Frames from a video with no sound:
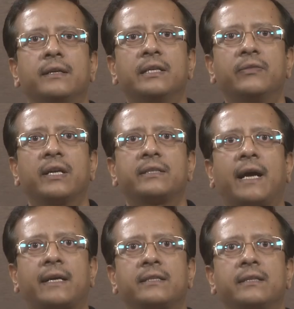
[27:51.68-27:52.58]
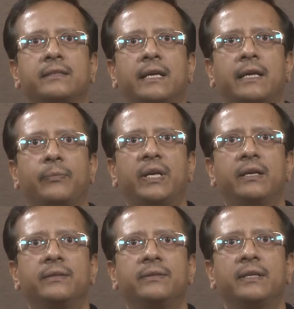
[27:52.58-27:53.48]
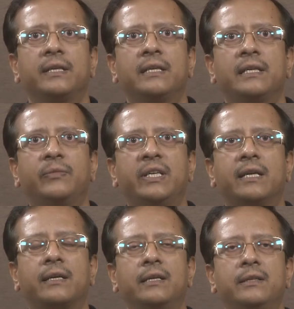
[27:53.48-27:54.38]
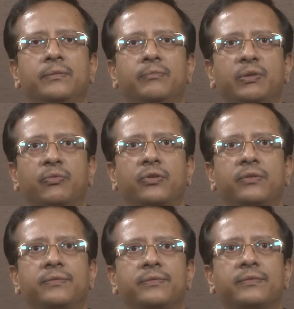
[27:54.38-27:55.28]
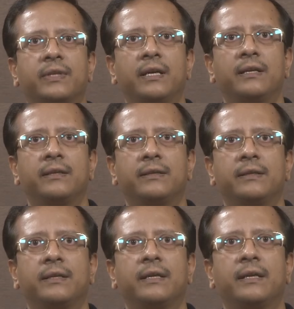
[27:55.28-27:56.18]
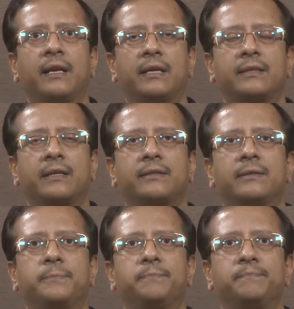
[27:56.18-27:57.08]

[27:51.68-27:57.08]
reverse actions that happened immediately before the last action.